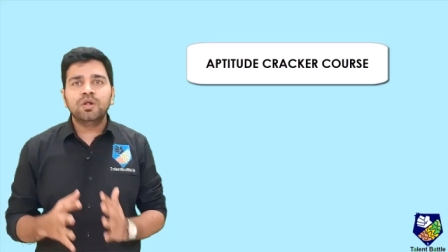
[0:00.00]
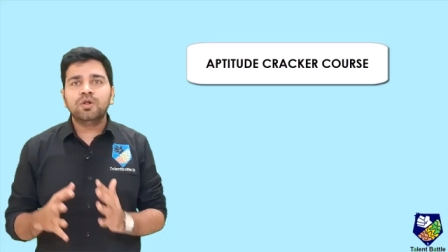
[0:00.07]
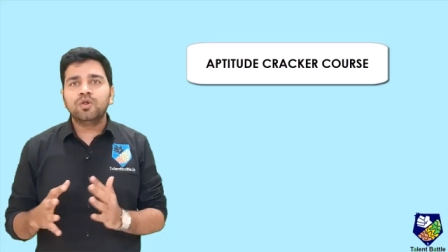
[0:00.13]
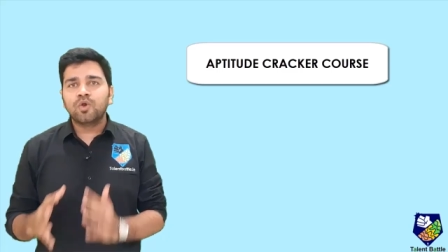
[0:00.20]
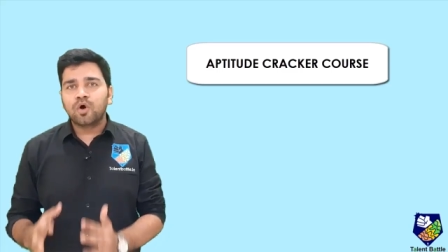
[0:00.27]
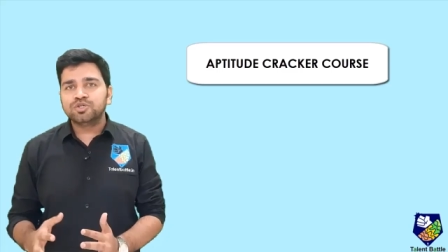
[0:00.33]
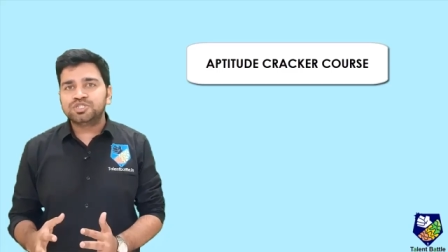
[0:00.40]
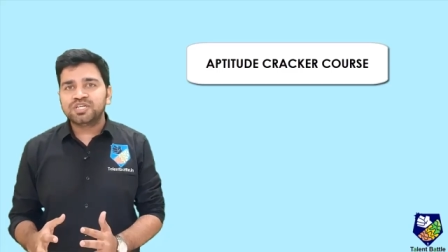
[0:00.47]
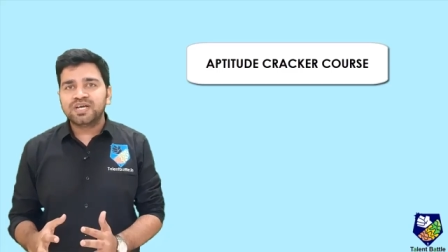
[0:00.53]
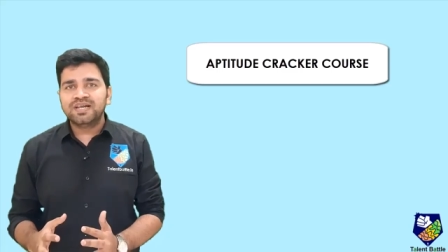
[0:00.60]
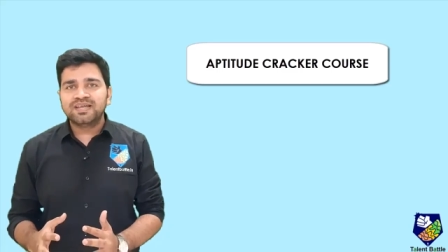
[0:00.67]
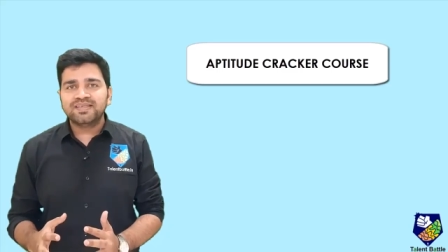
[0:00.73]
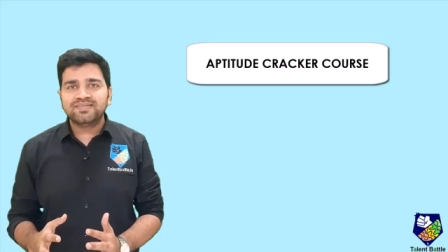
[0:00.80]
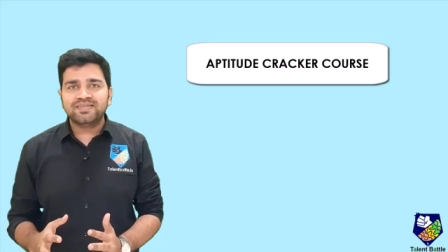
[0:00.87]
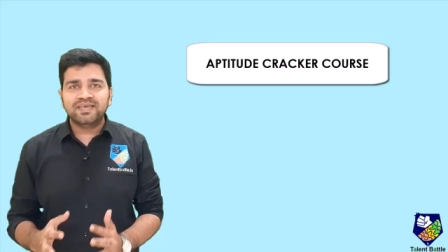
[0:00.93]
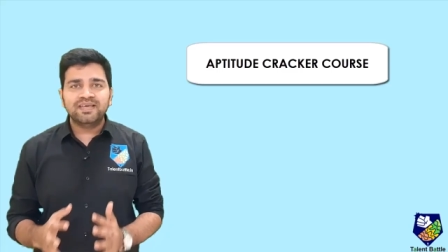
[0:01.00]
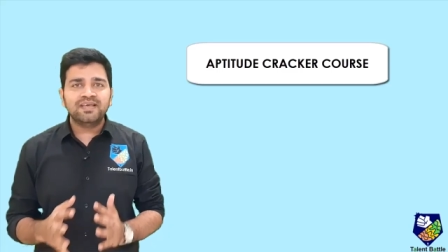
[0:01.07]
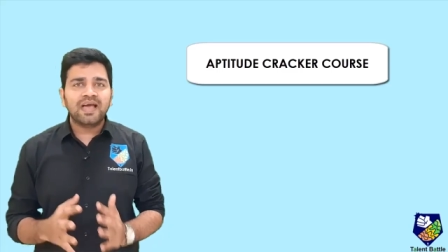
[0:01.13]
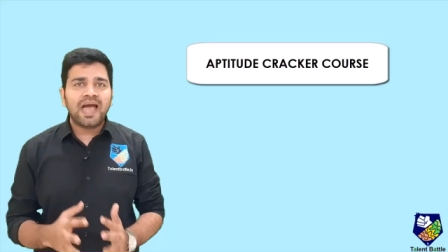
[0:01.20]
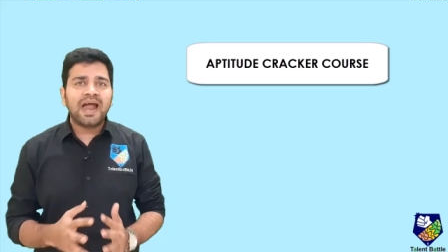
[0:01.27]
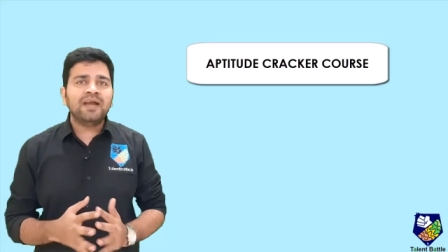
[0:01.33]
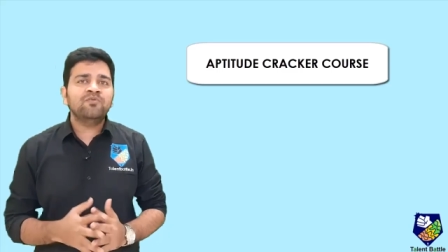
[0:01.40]
logical
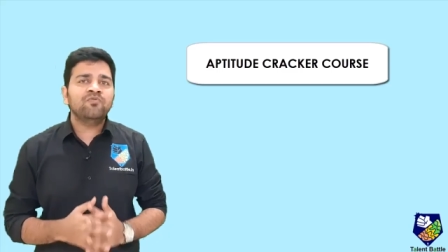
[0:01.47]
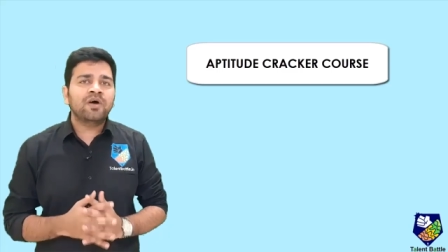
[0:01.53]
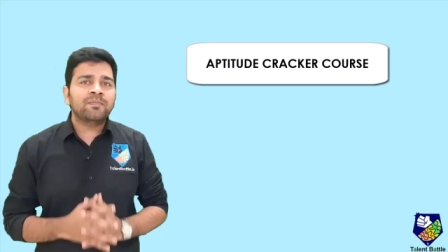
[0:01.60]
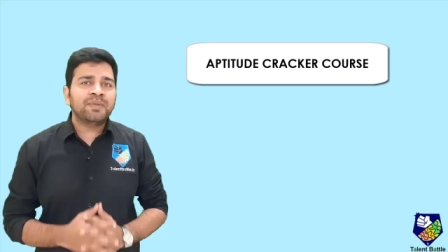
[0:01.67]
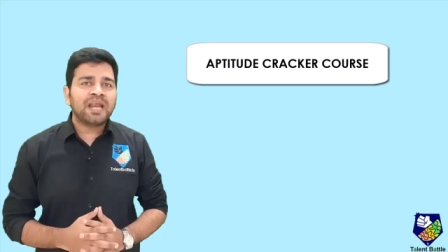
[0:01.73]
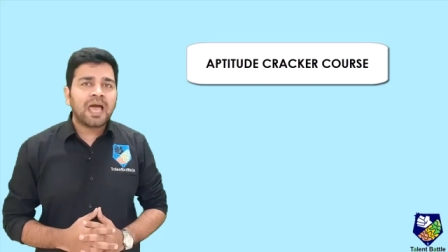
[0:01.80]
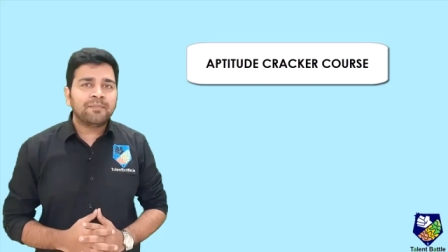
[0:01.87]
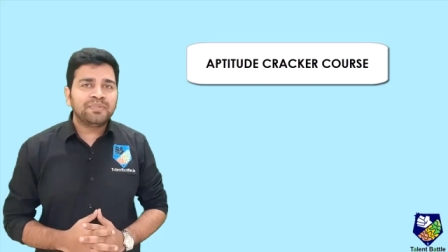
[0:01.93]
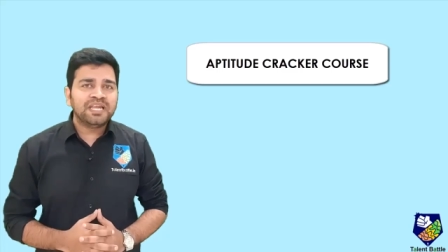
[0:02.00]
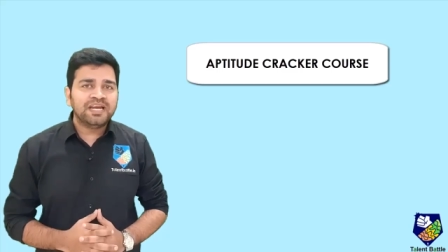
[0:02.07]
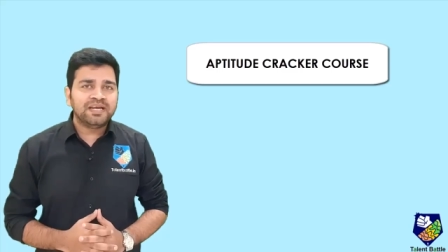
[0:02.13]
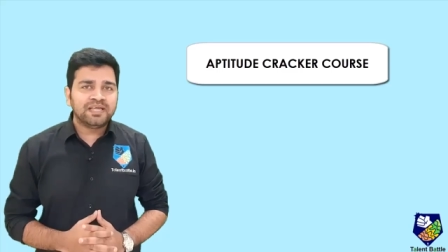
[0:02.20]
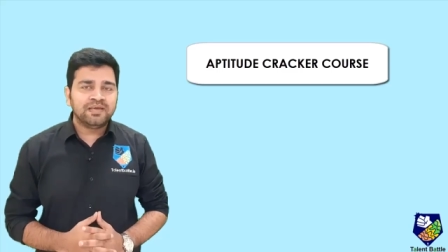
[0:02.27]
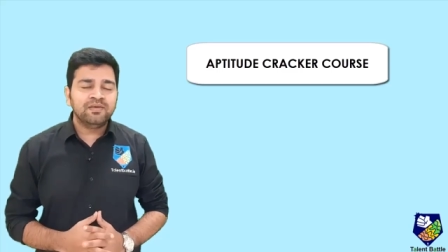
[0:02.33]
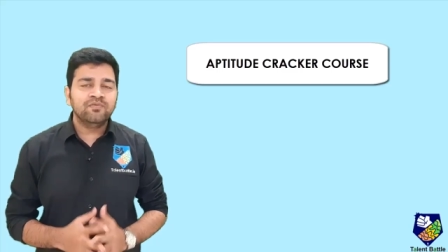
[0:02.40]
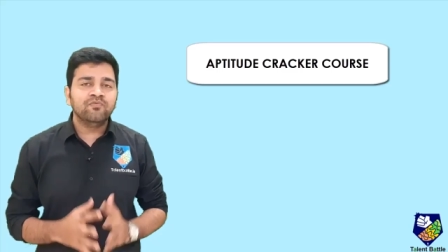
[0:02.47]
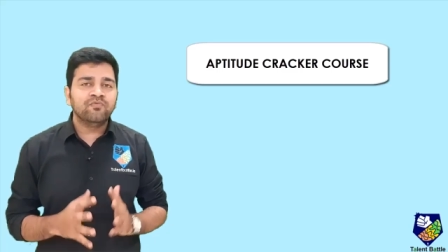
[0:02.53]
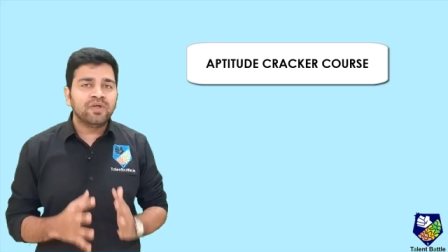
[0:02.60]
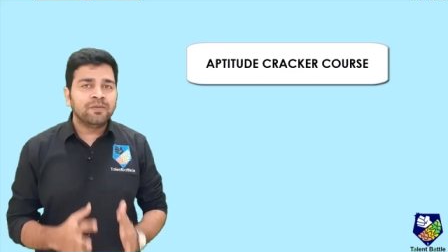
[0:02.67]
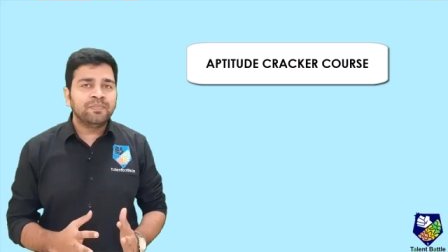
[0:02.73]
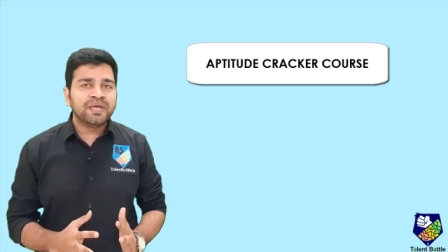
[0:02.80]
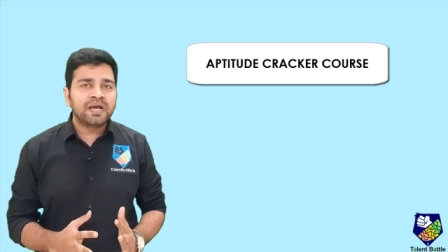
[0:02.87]
reasoning and verbal ability
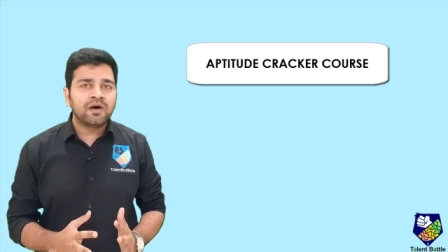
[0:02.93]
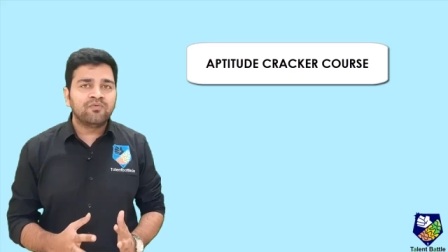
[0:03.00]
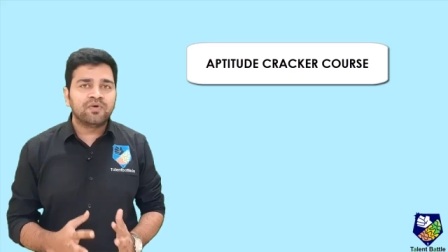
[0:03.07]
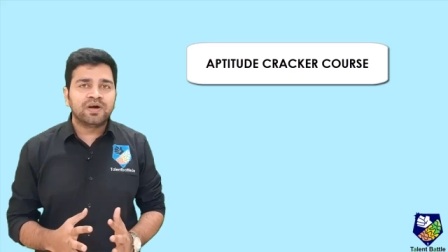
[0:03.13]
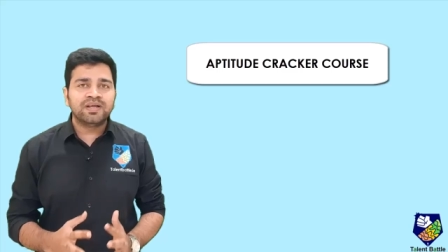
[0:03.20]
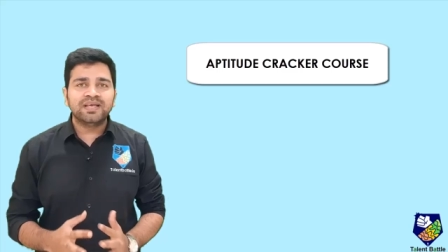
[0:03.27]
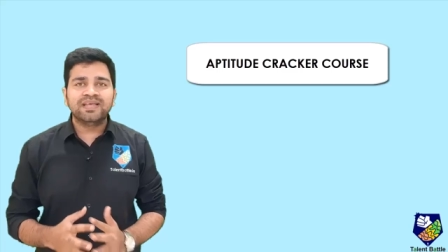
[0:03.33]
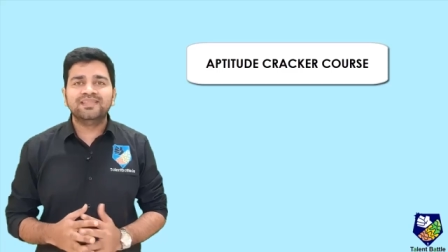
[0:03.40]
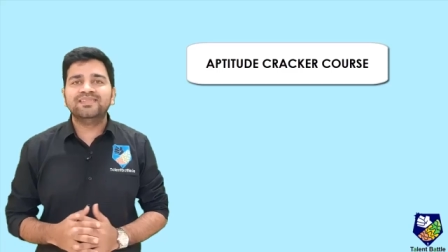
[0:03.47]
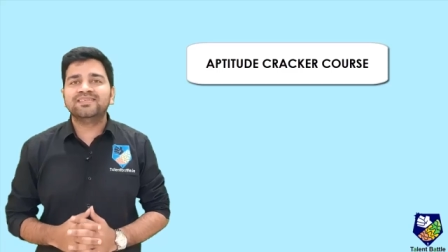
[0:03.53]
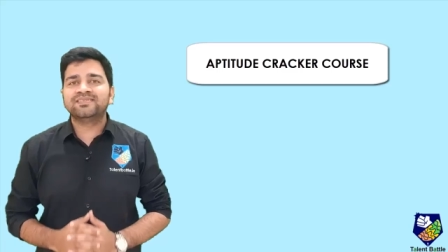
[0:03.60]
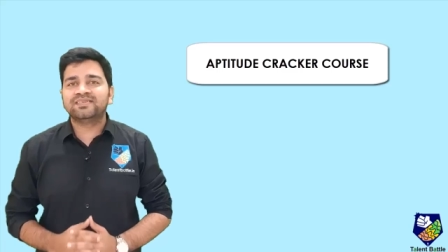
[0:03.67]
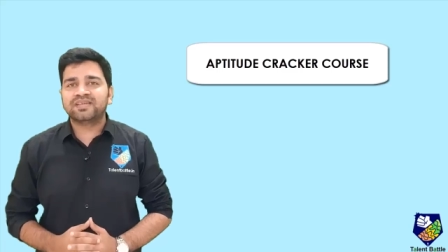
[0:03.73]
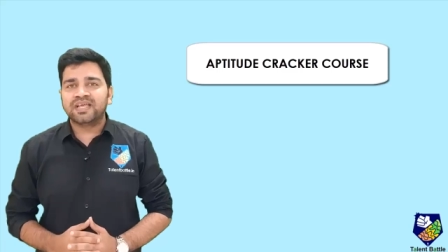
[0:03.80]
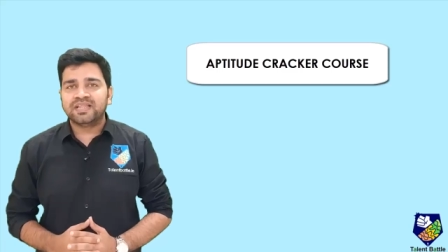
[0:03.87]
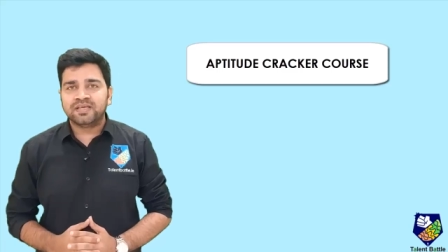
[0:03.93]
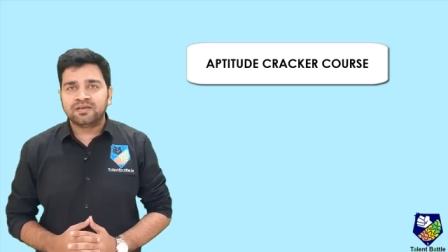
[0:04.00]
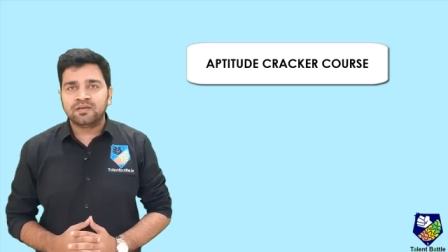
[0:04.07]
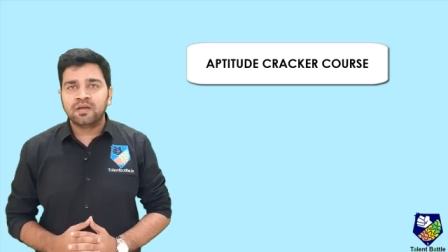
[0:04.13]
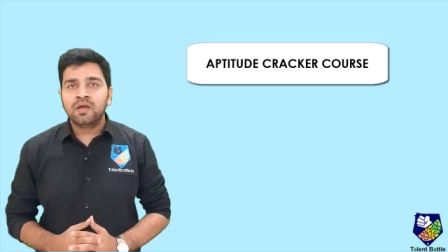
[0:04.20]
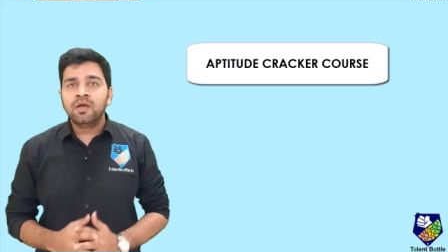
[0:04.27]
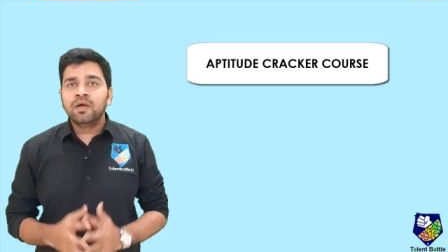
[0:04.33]
will be covered in this
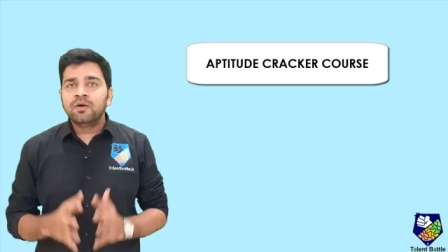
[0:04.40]
training.